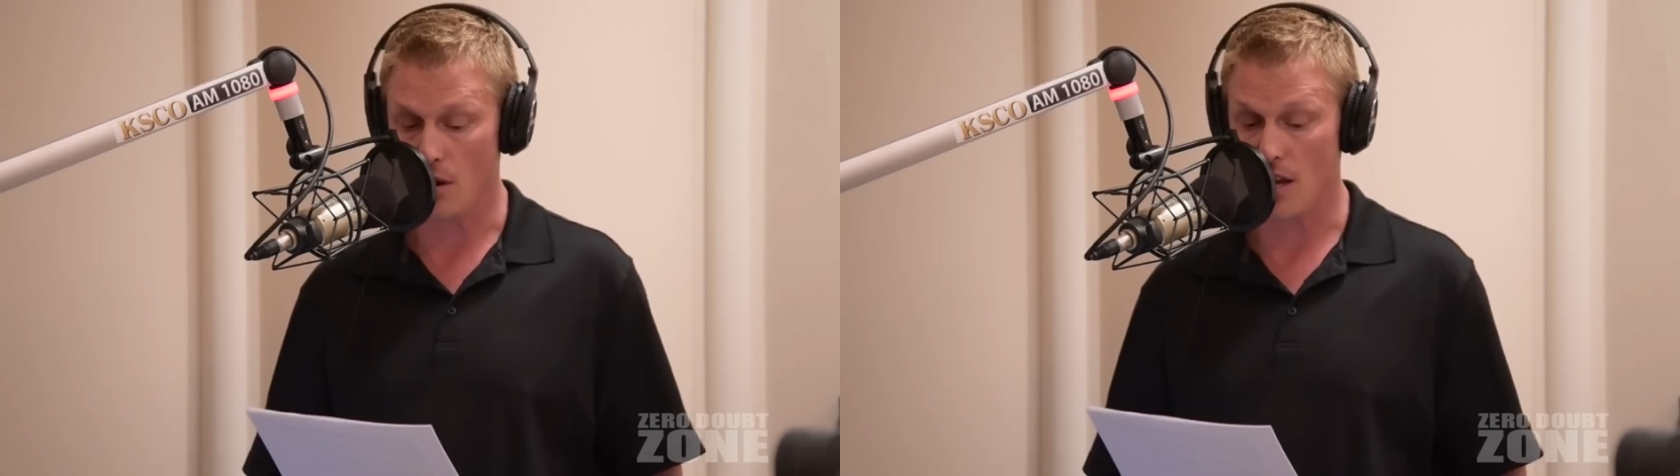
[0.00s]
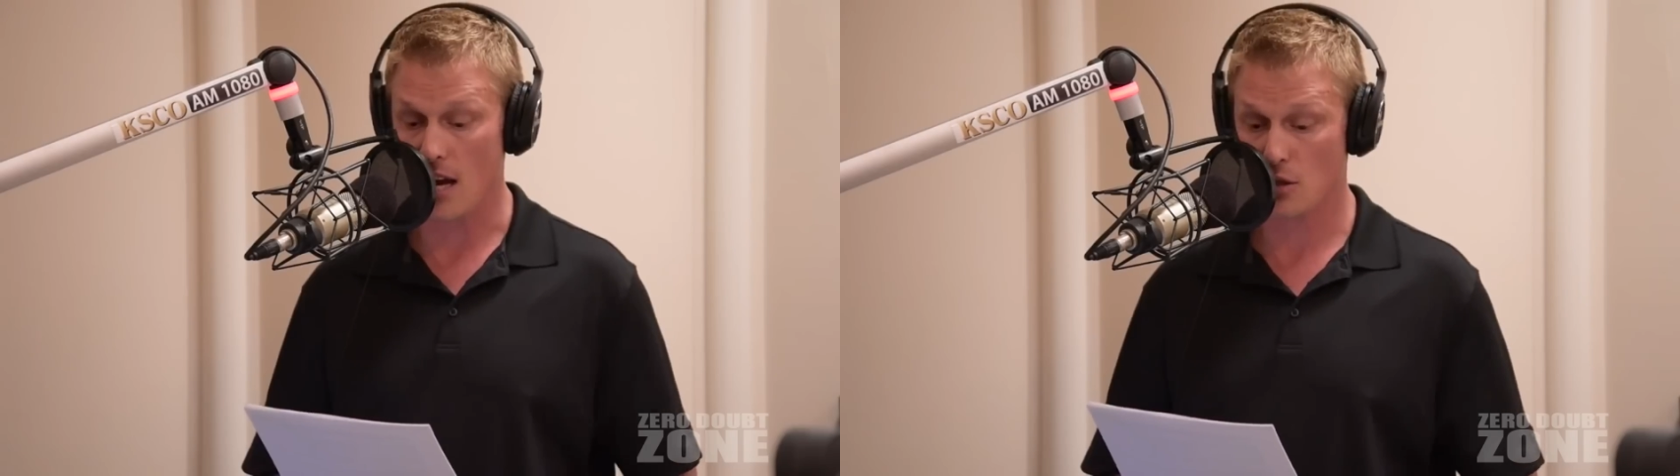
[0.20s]

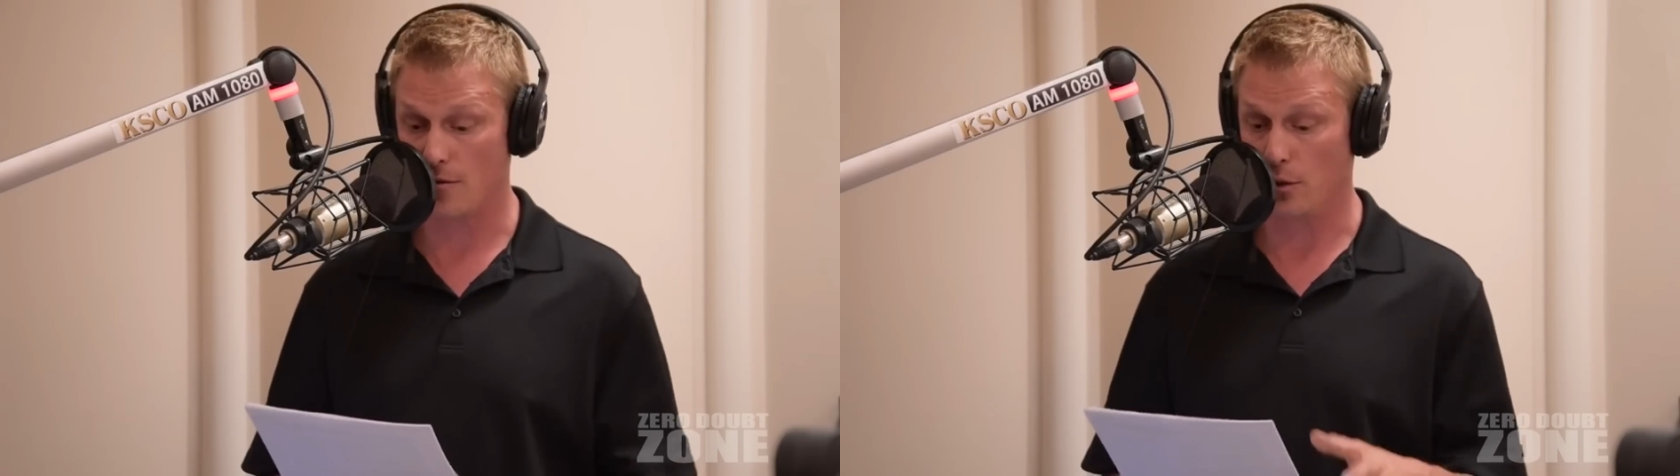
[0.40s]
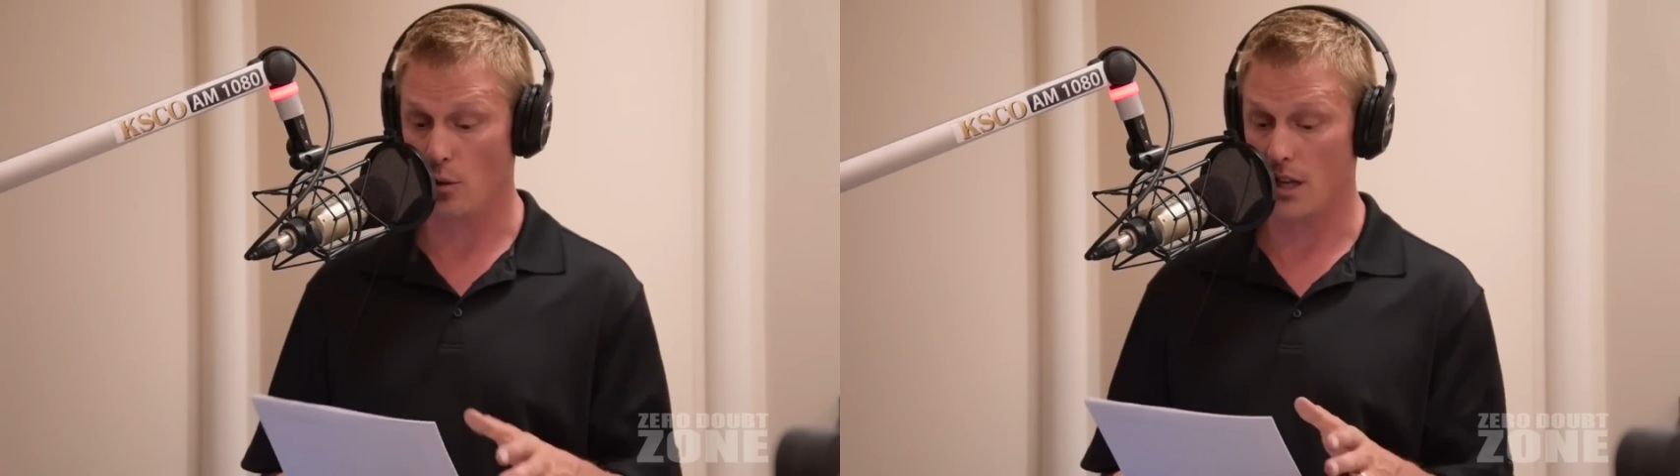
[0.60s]
where they
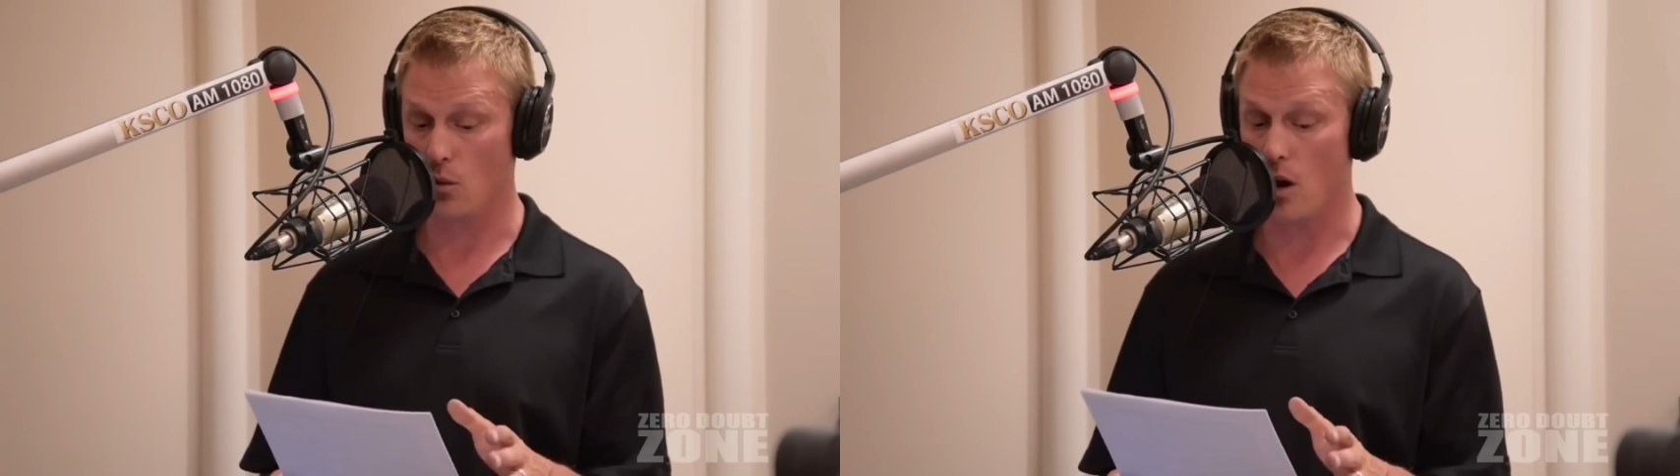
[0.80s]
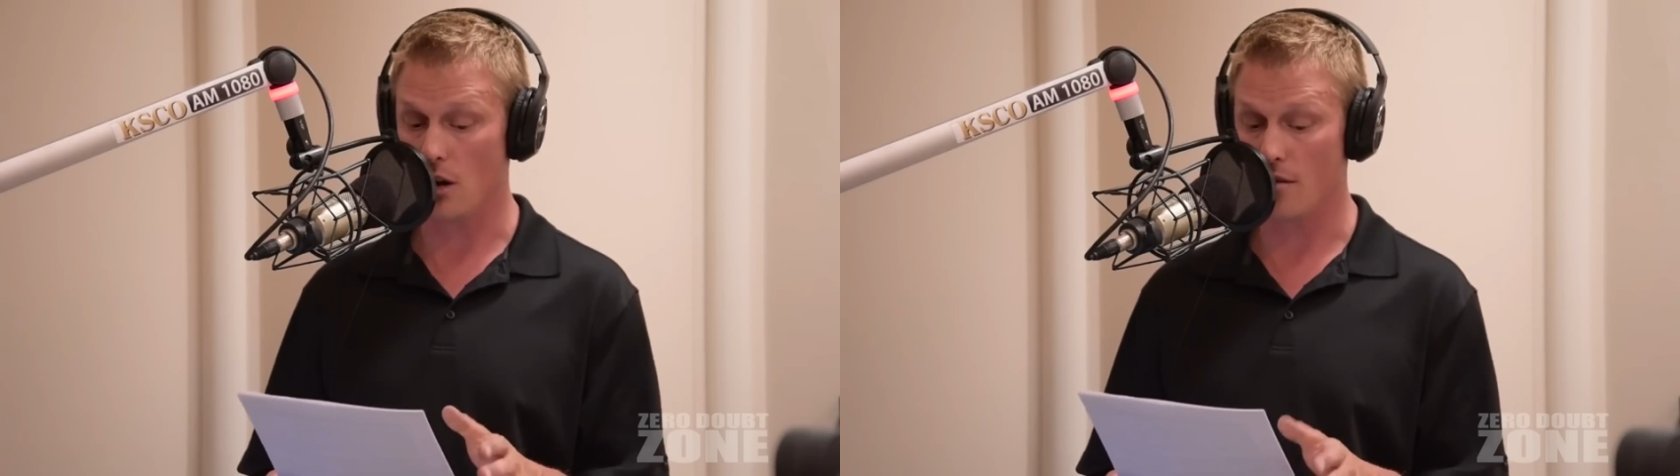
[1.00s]
actually fluoridated
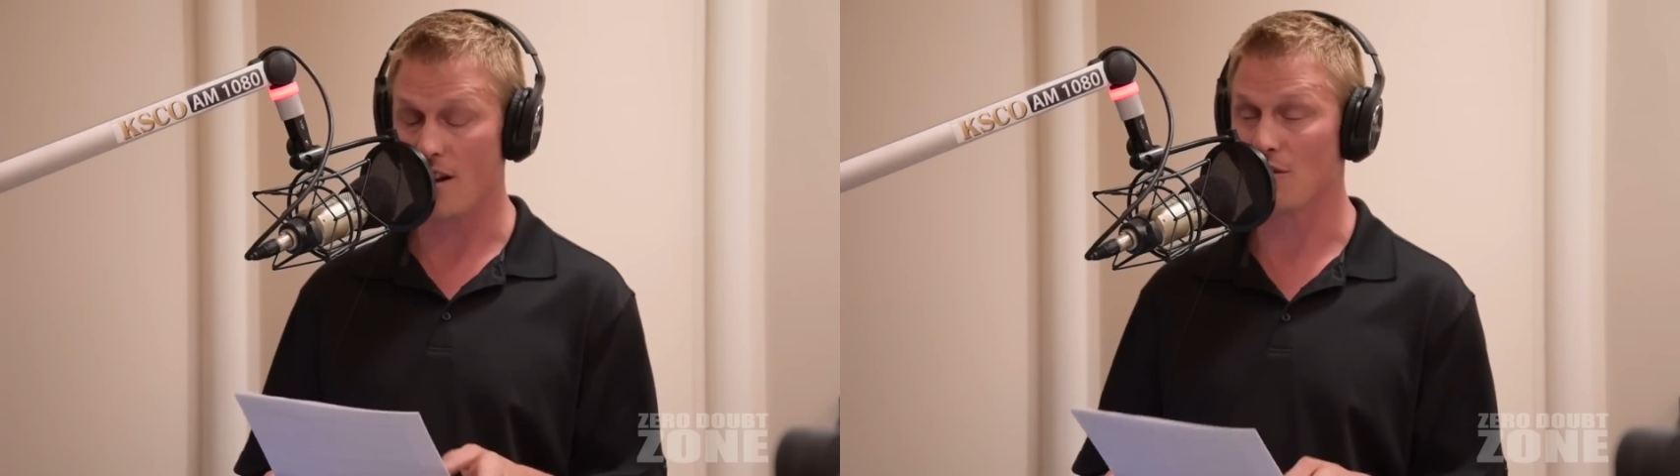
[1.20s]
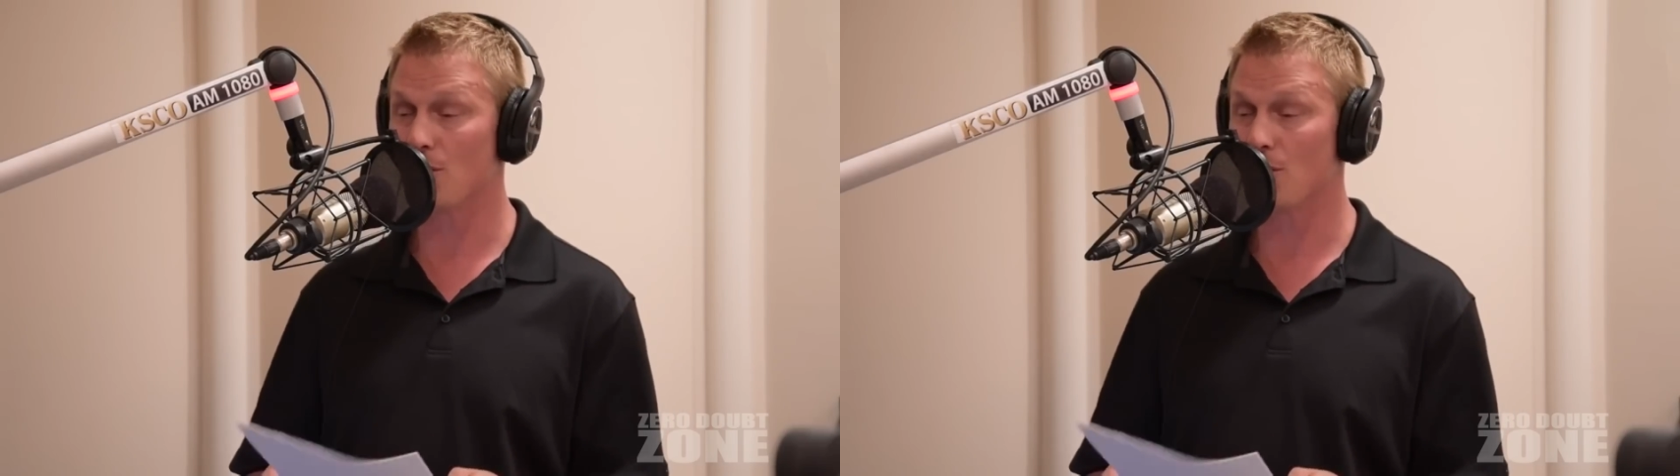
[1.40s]
the water and found